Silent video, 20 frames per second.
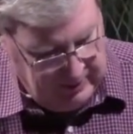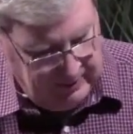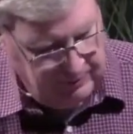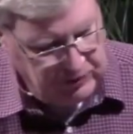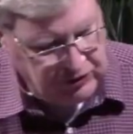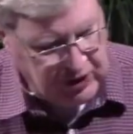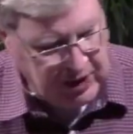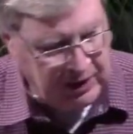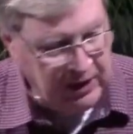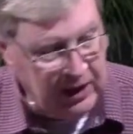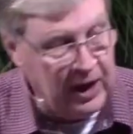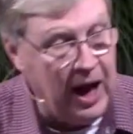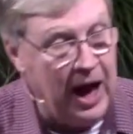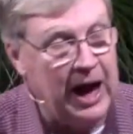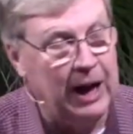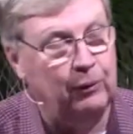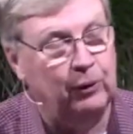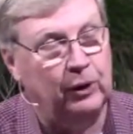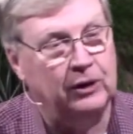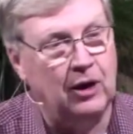Cindy and I
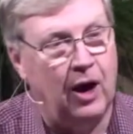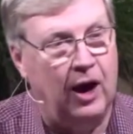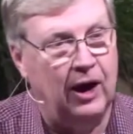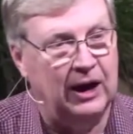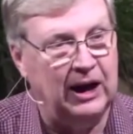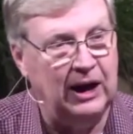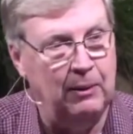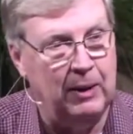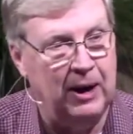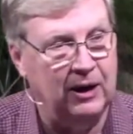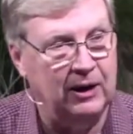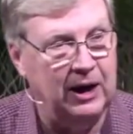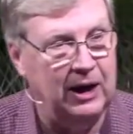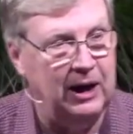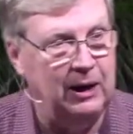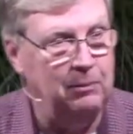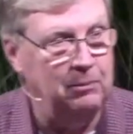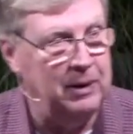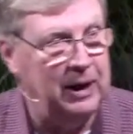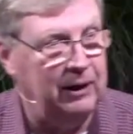were talking about
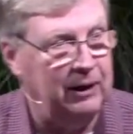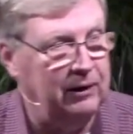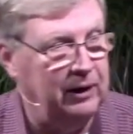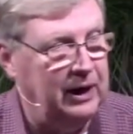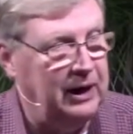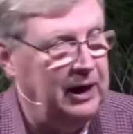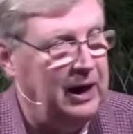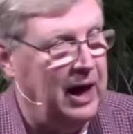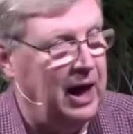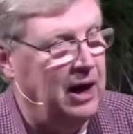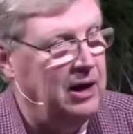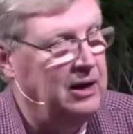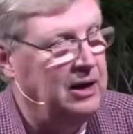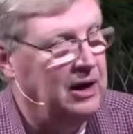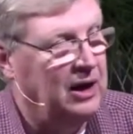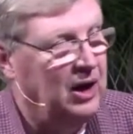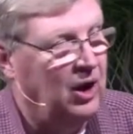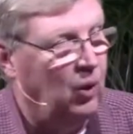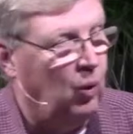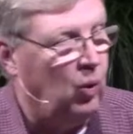getting married, and
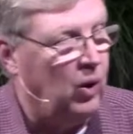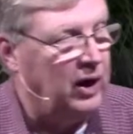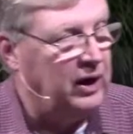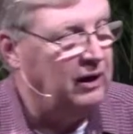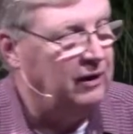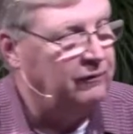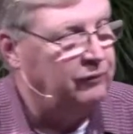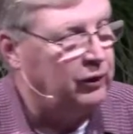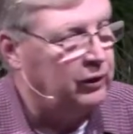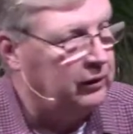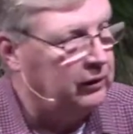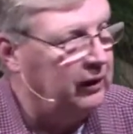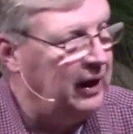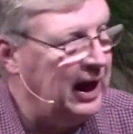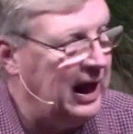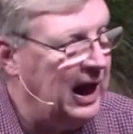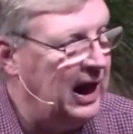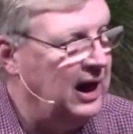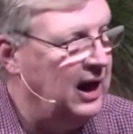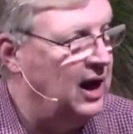one of her
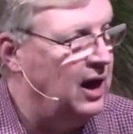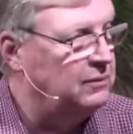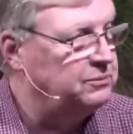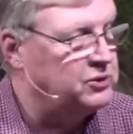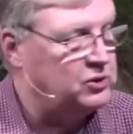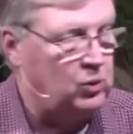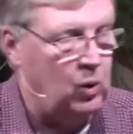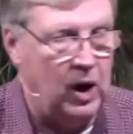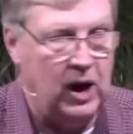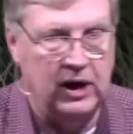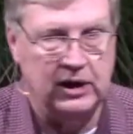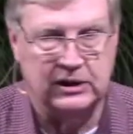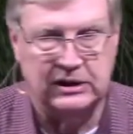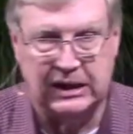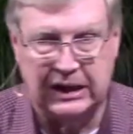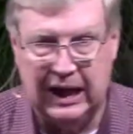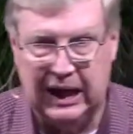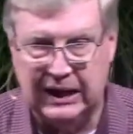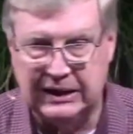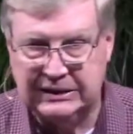hangups was
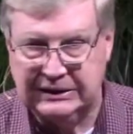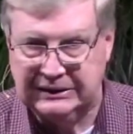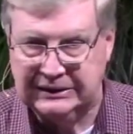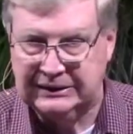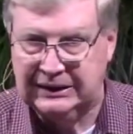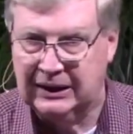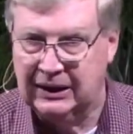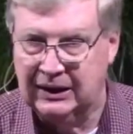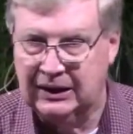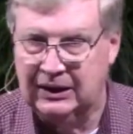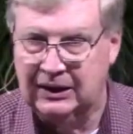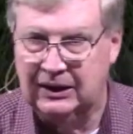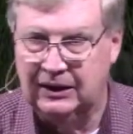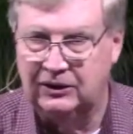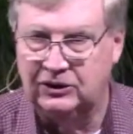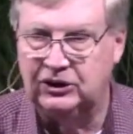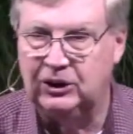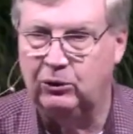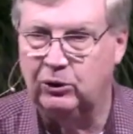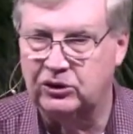that
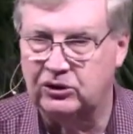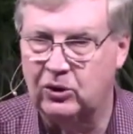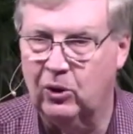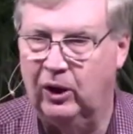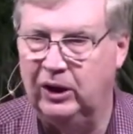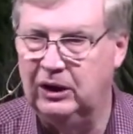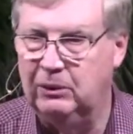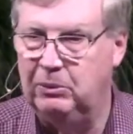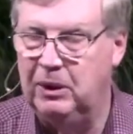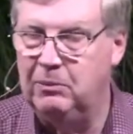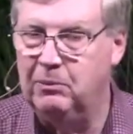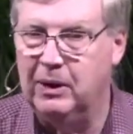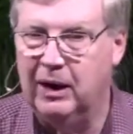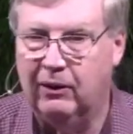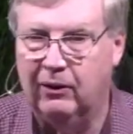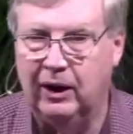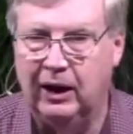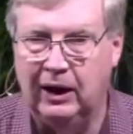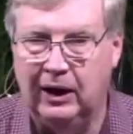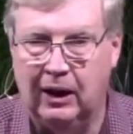she was going to be
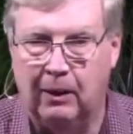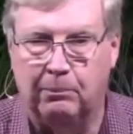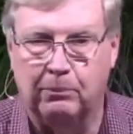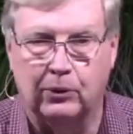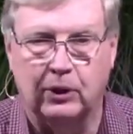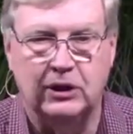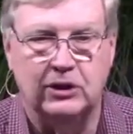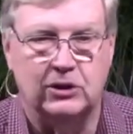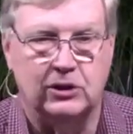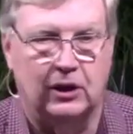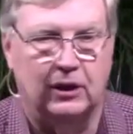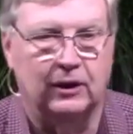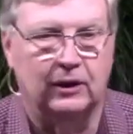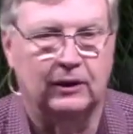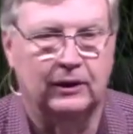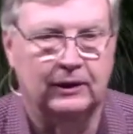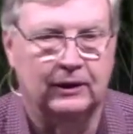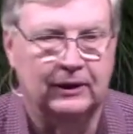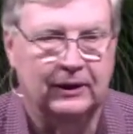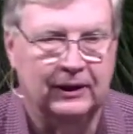marrying a preacher.
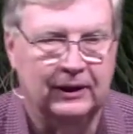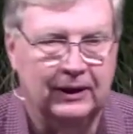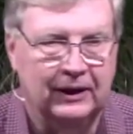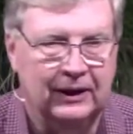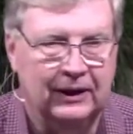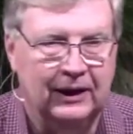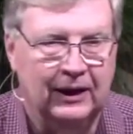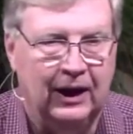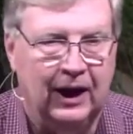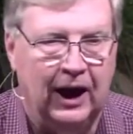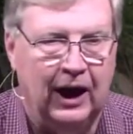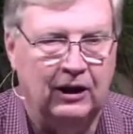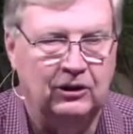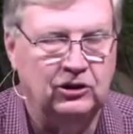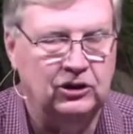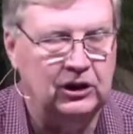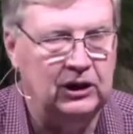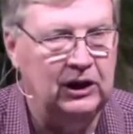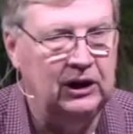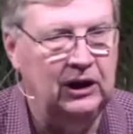And
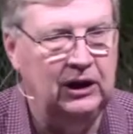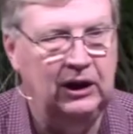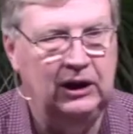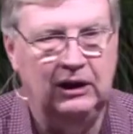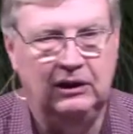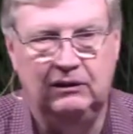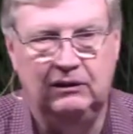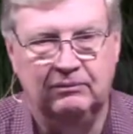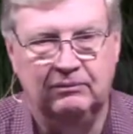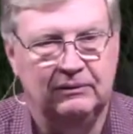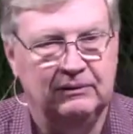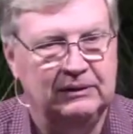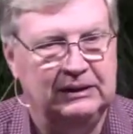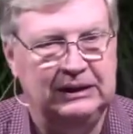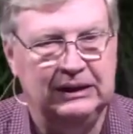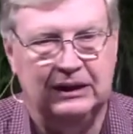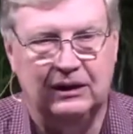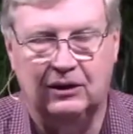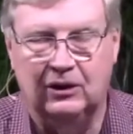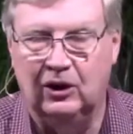she
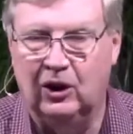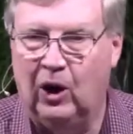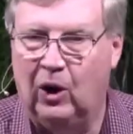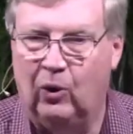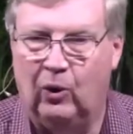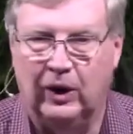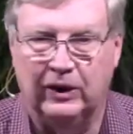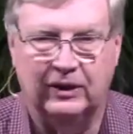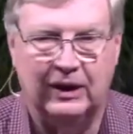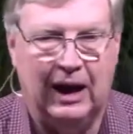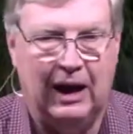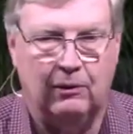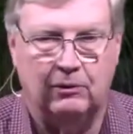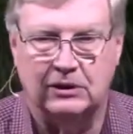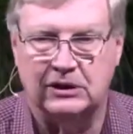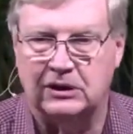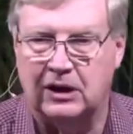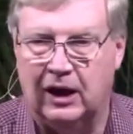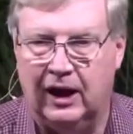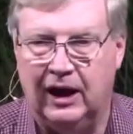didn't know what that was
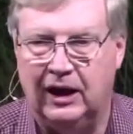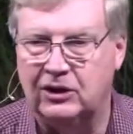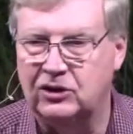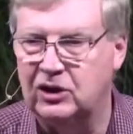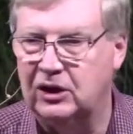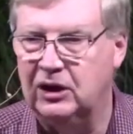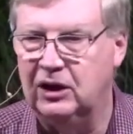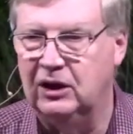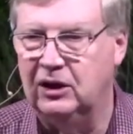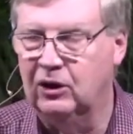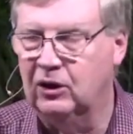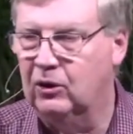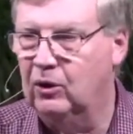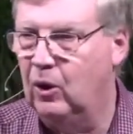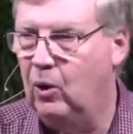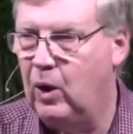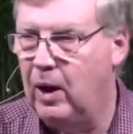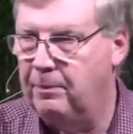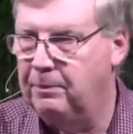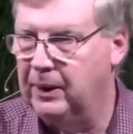like. She didn't grow
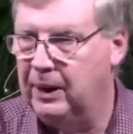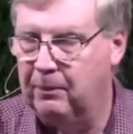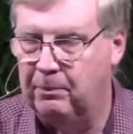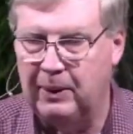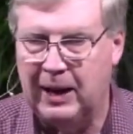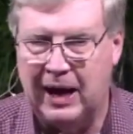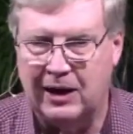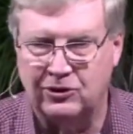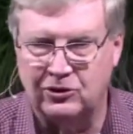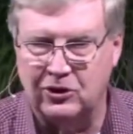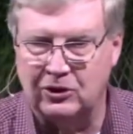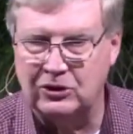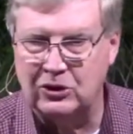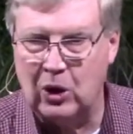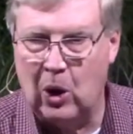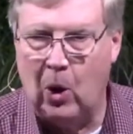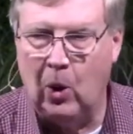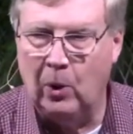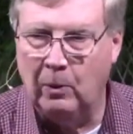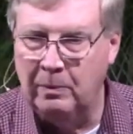up in a pastor's
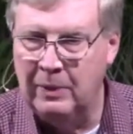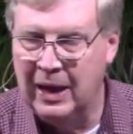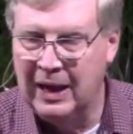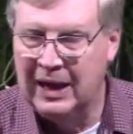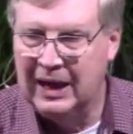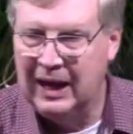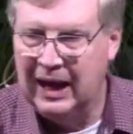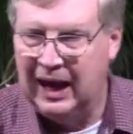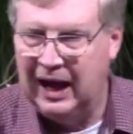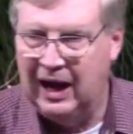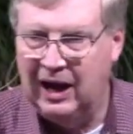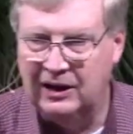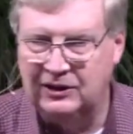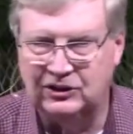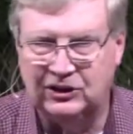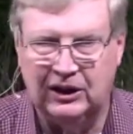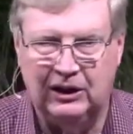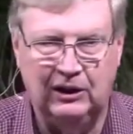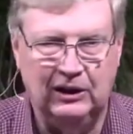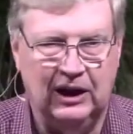home, and
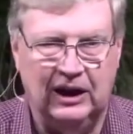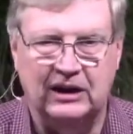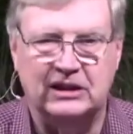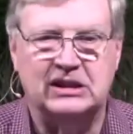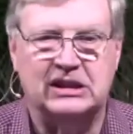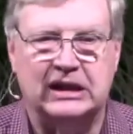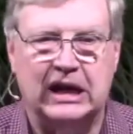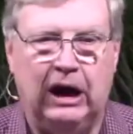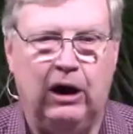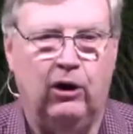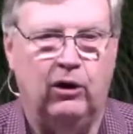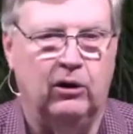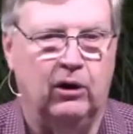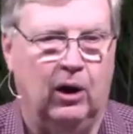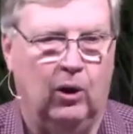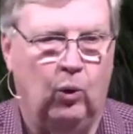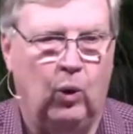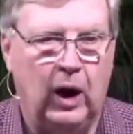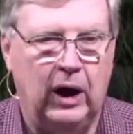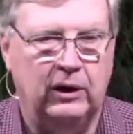she it scared her.
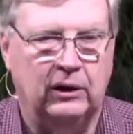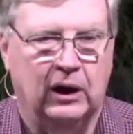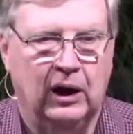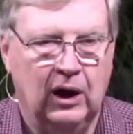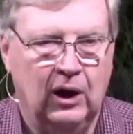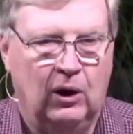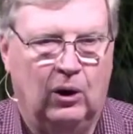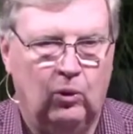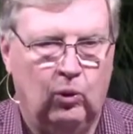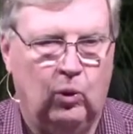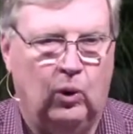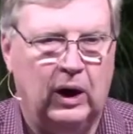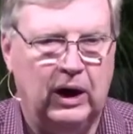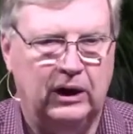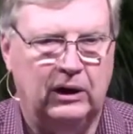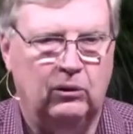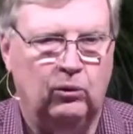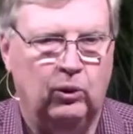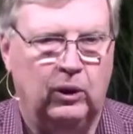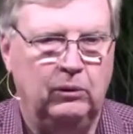What
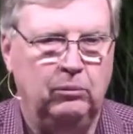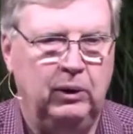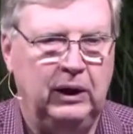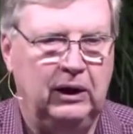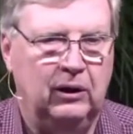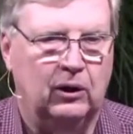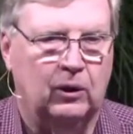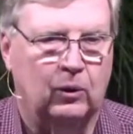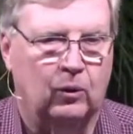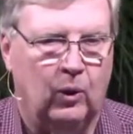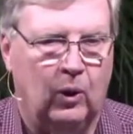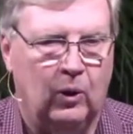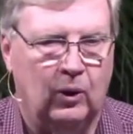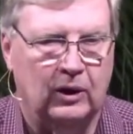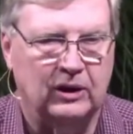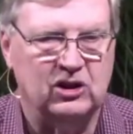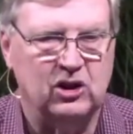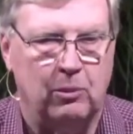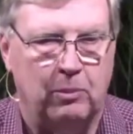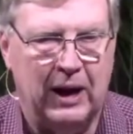what would be her role
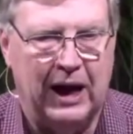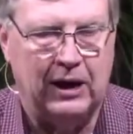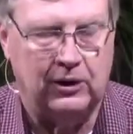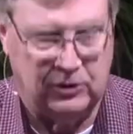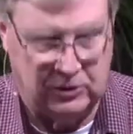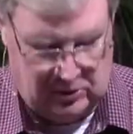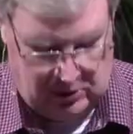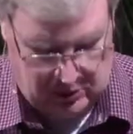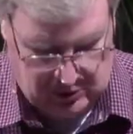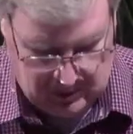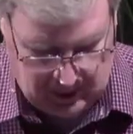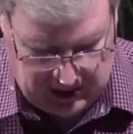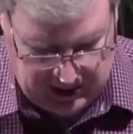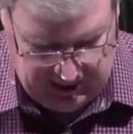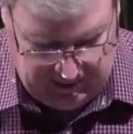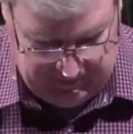as a pastor's wife?